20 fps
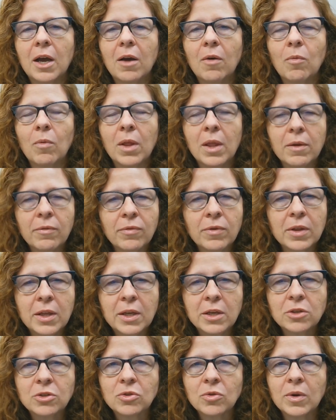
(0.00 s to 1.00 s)
well, I've
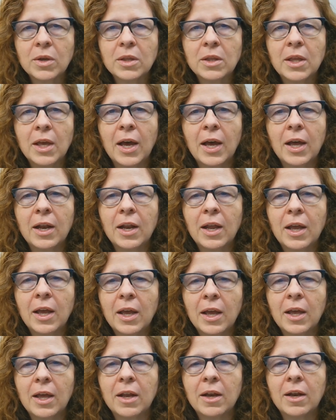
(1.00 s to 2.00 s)
really enjoyed that,
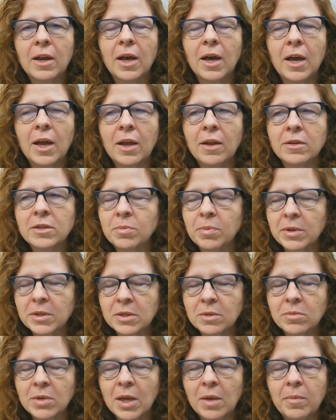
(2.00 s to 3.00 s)
and I spent
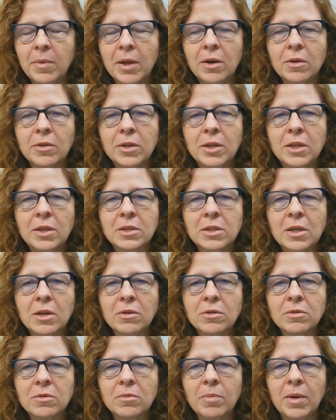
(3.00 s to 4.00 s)
some time out on the East
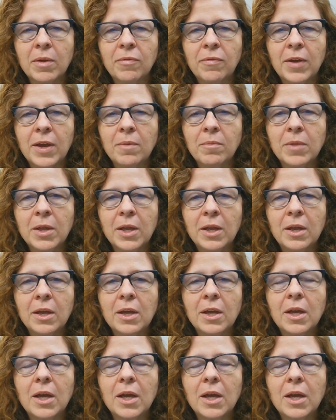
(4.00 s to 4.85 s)
Coast with my family.